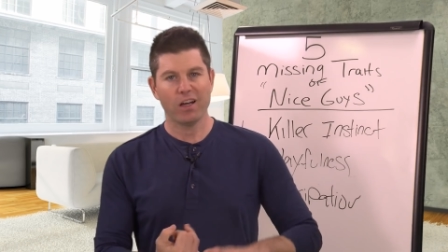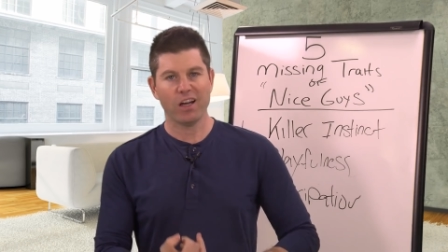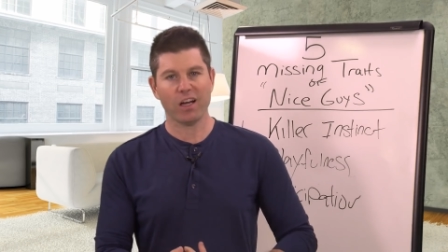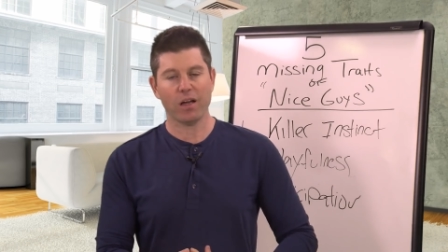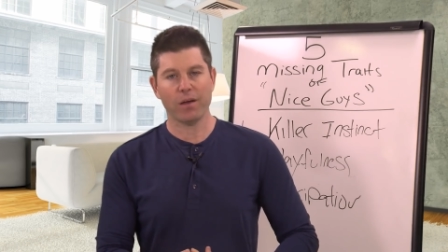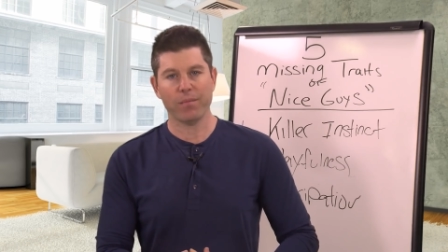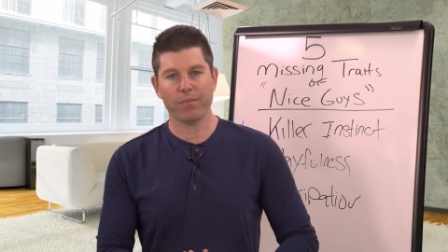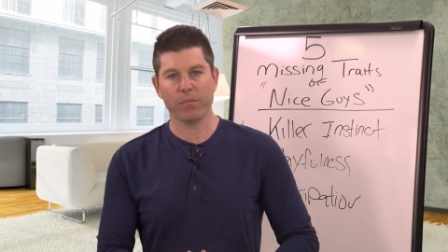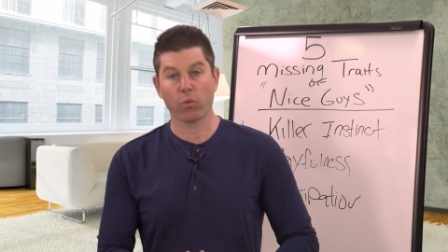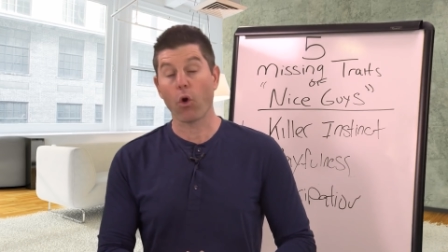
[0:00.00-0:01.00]

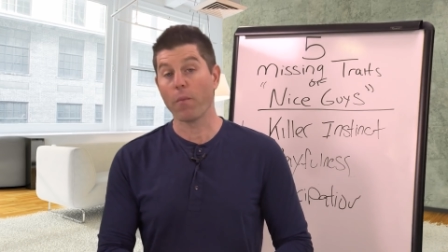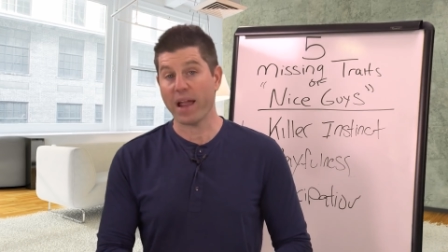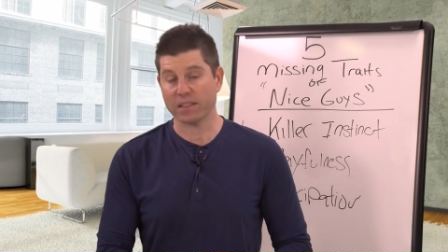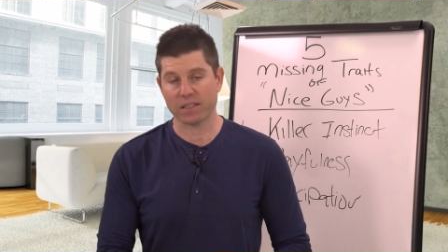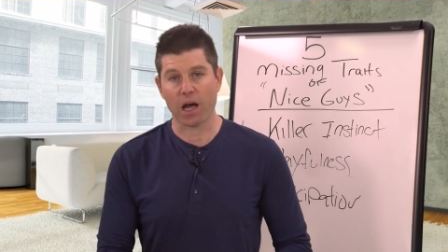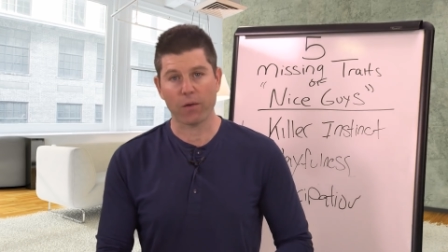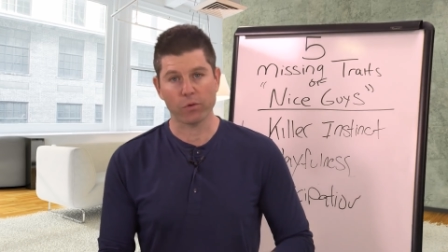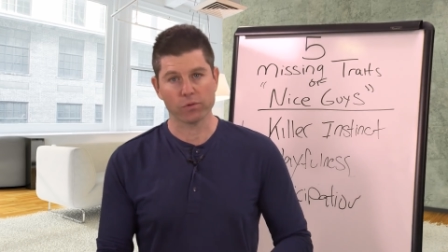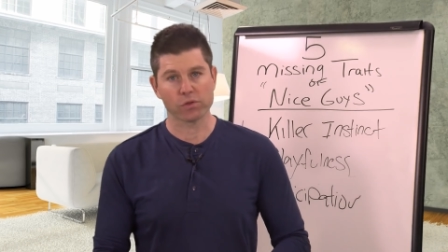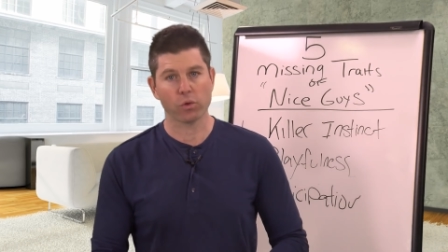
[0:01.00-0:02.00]
um, romance
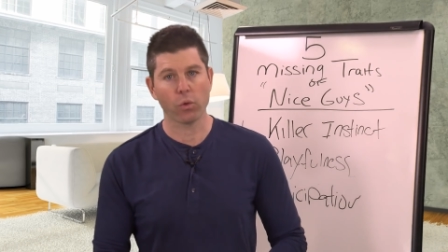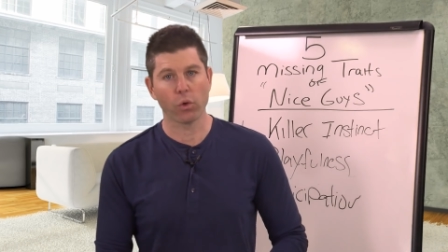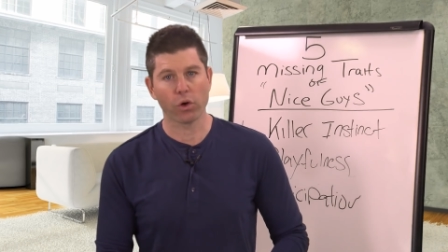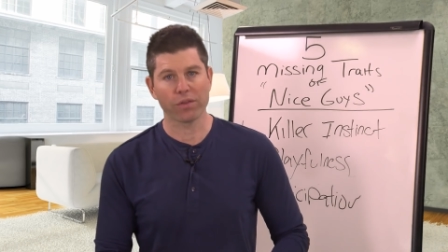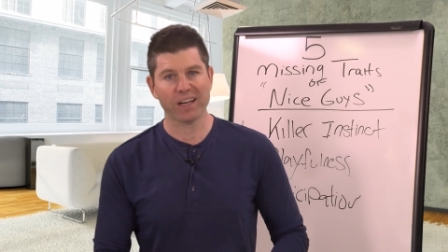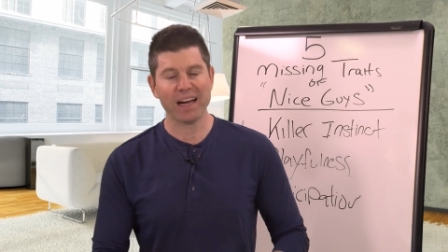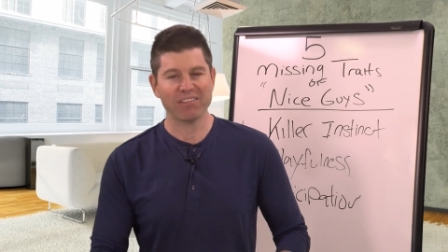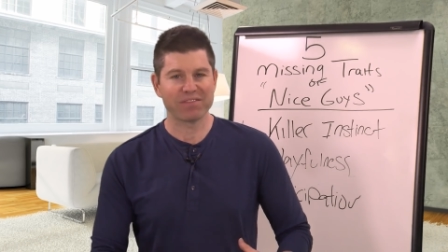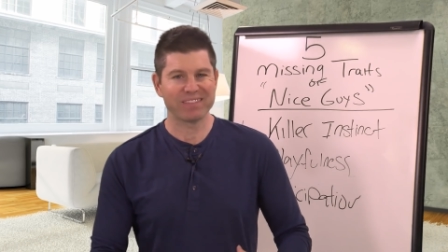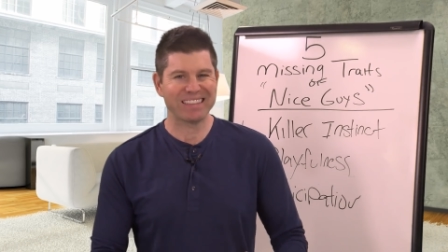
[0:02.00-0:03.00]
novels or the kind
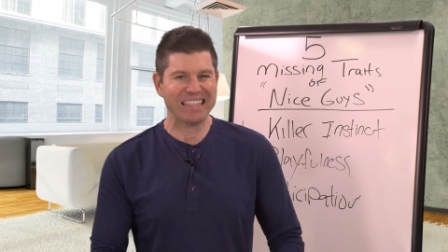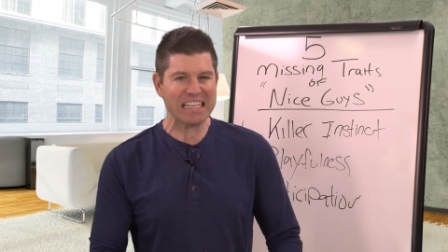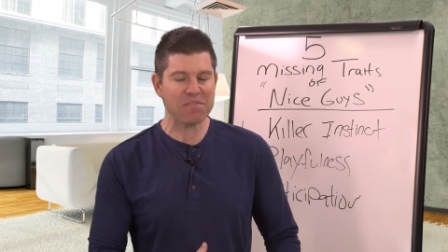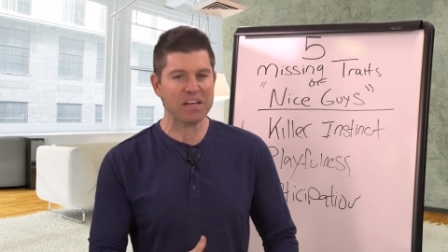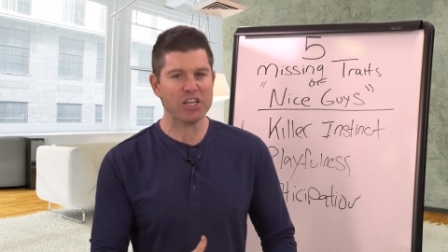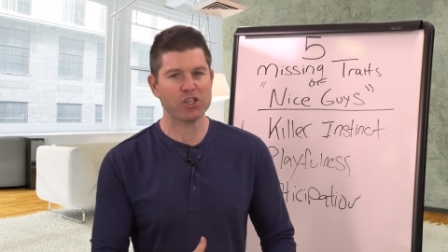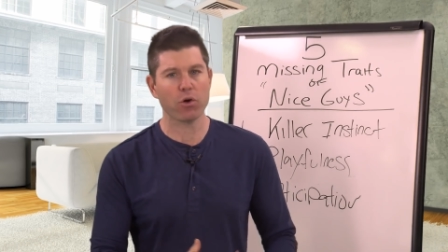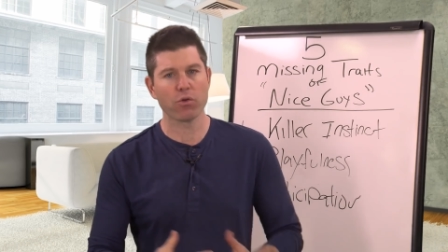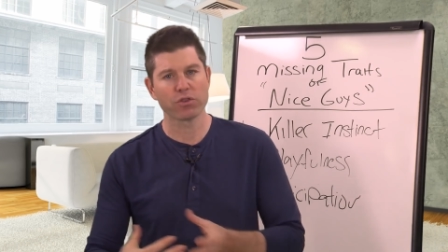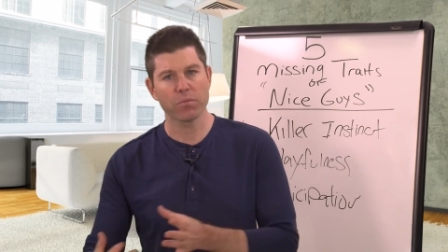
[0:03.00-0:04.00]
of TV
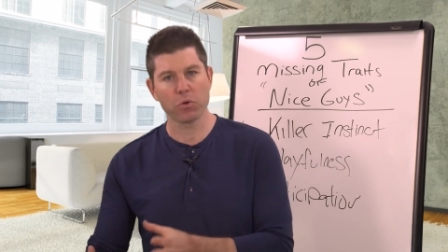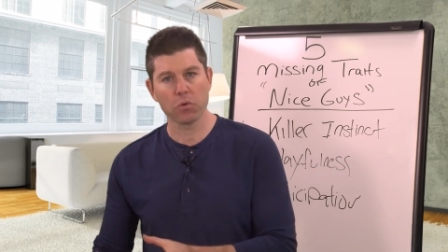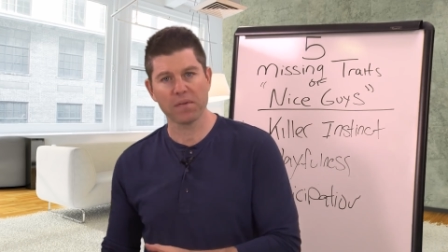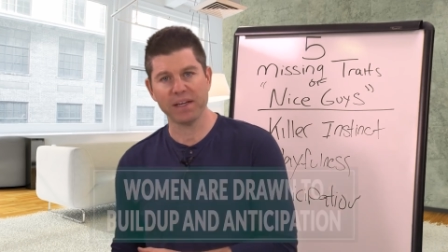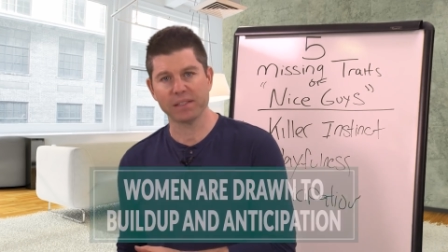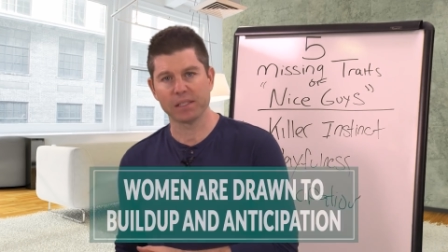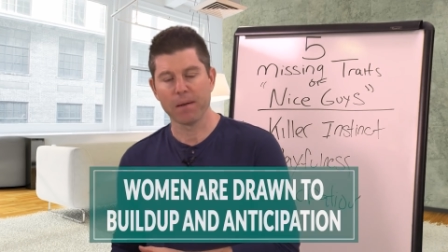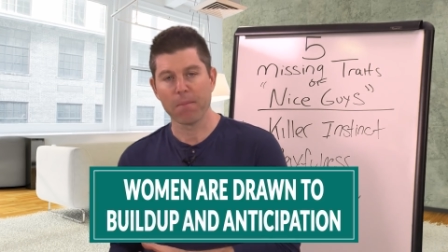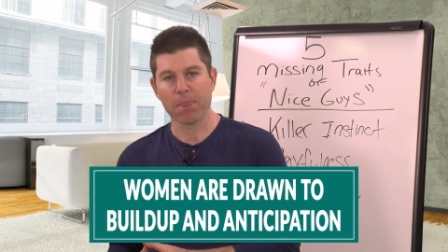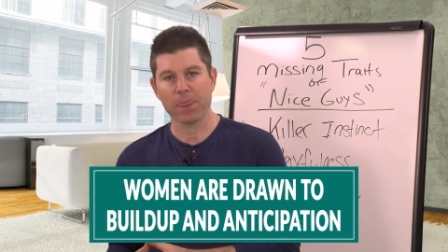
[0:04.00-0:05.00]
shows or movies
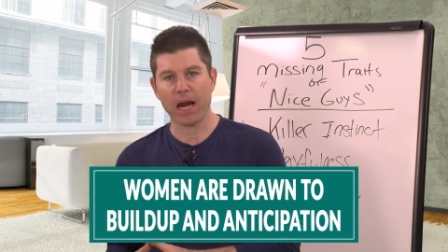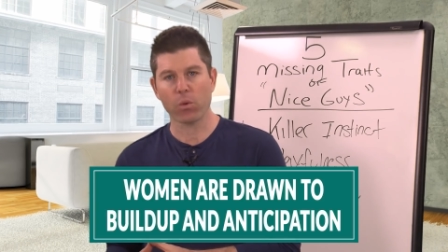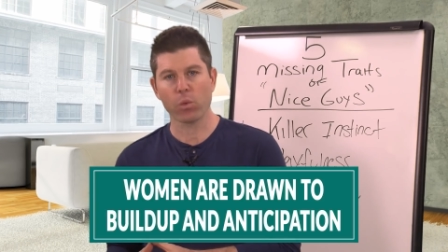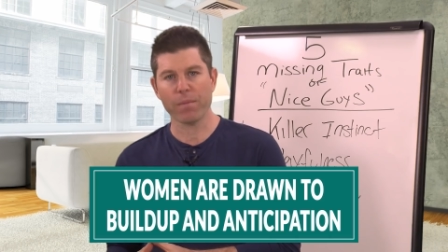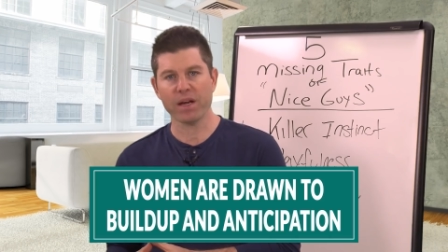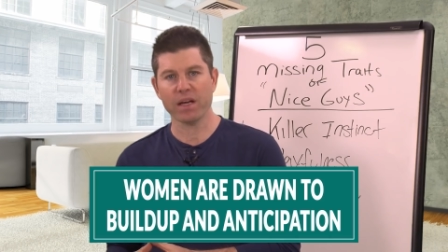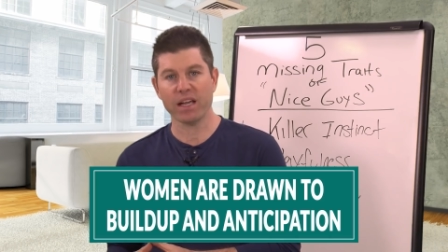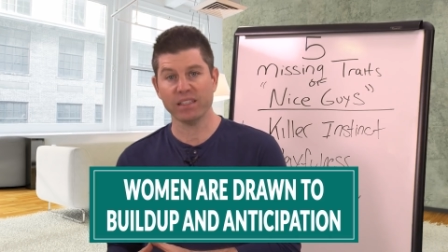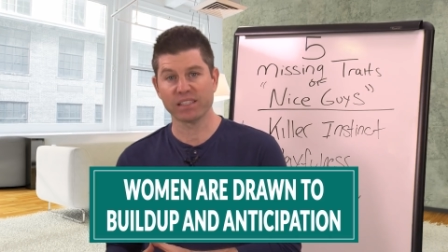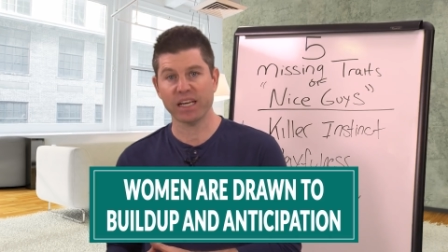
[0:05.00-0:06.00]
that women
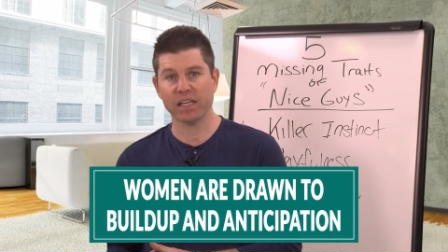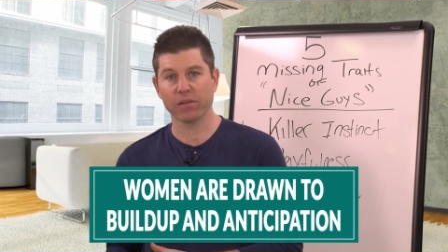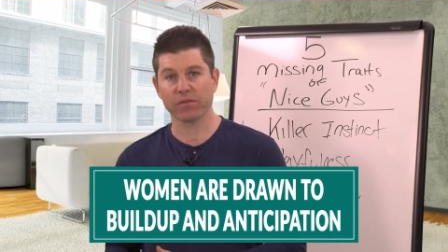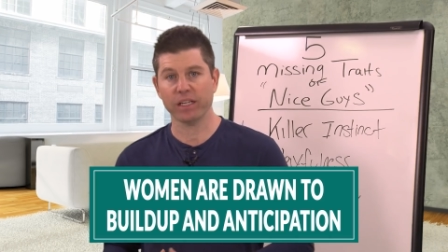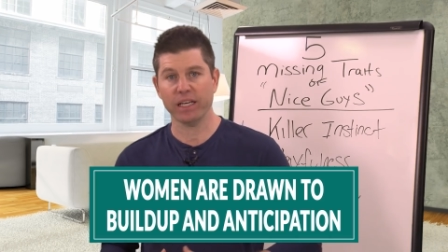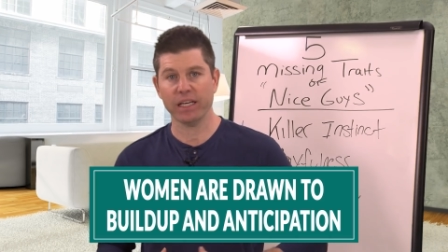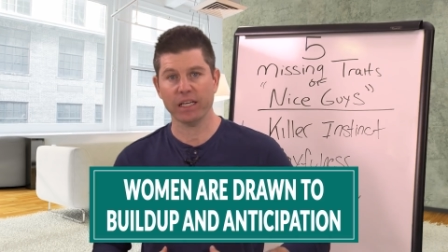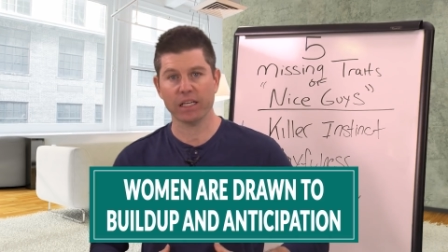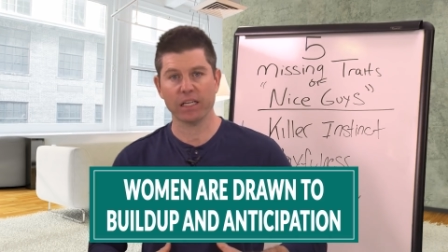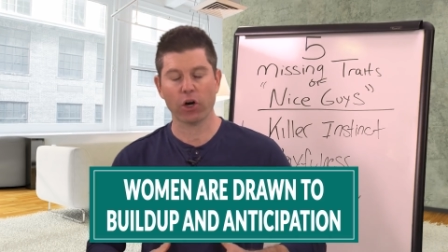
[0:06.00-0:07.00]

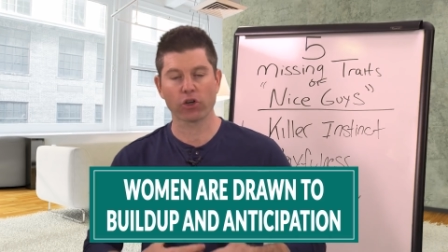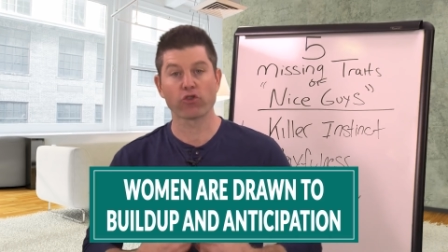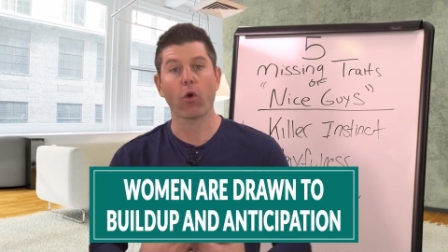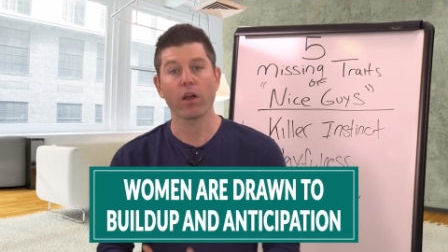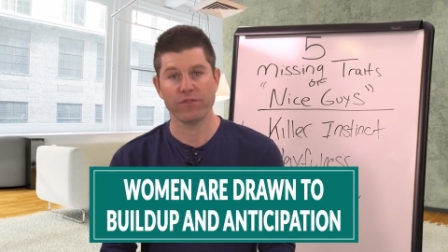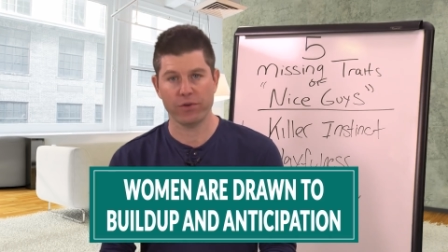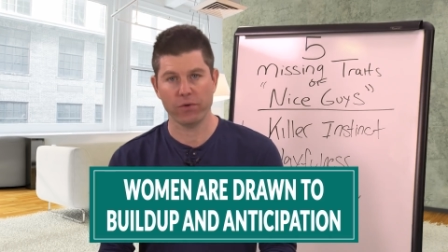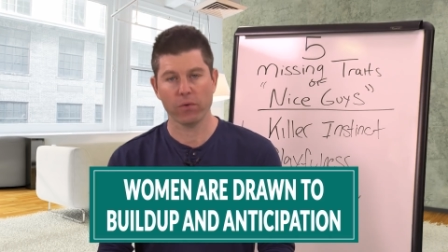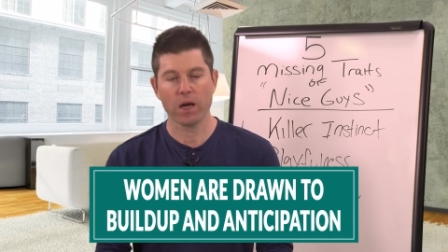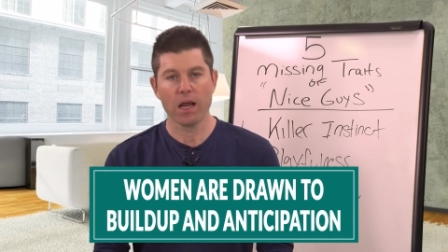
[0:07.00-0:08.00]
instinctively are drawn
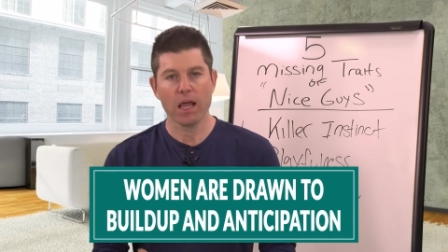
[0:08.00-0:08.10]
to.